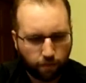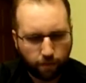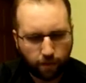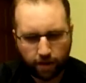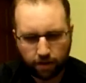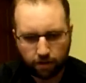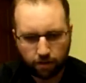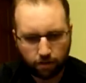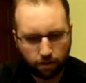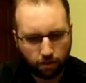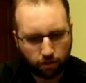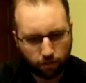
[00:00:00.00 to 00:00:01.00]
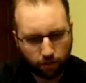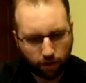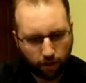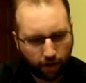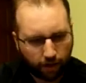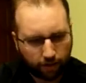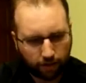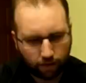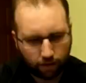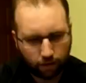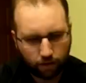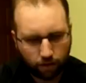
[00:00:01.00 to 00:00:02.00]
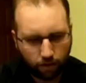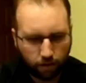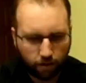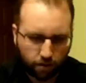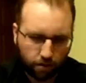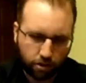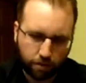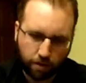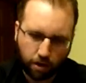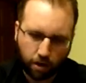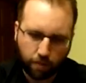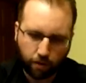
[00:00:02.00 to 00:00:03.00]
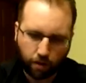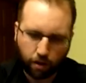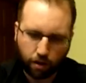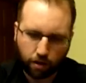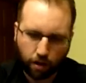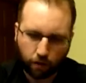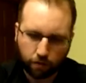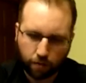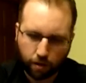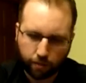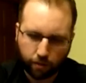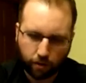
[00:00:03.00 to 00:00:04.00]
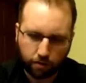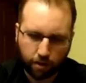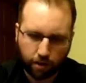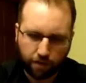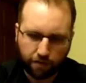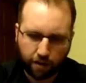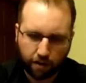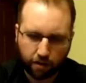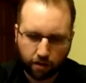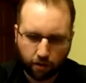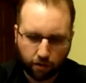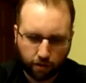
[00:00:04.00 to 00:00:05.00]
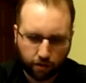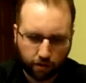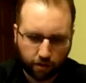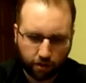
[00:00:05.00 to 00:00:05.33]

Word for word: base, we got Jim Harbaugh, Carlos Marmol, Terry Francona,